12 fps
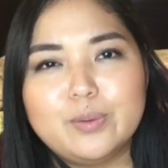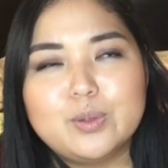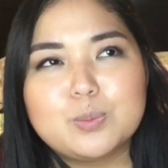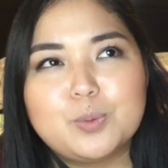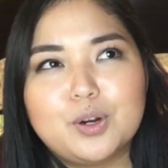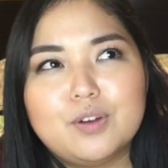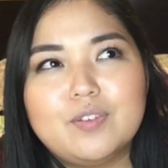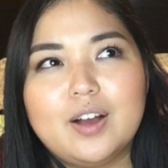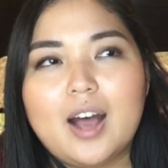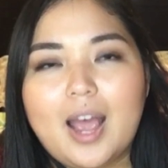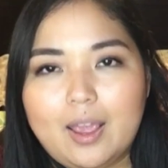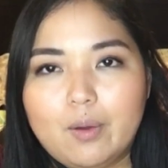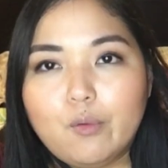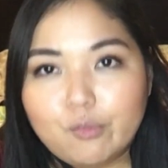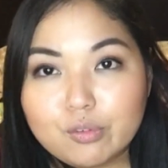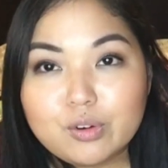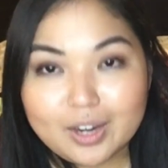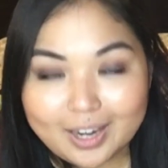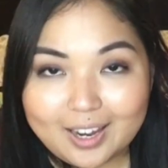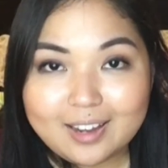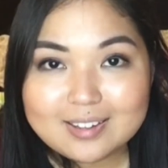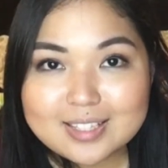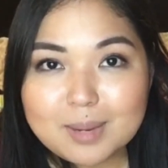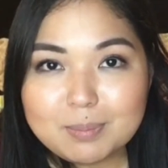It was more of a I
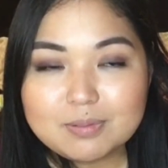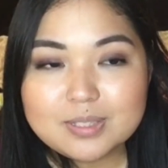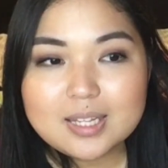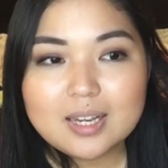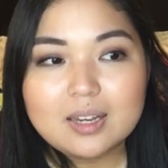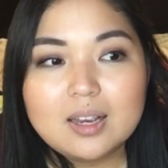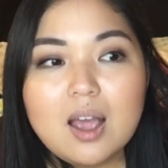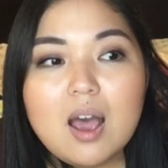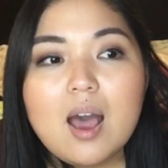overate type of sick.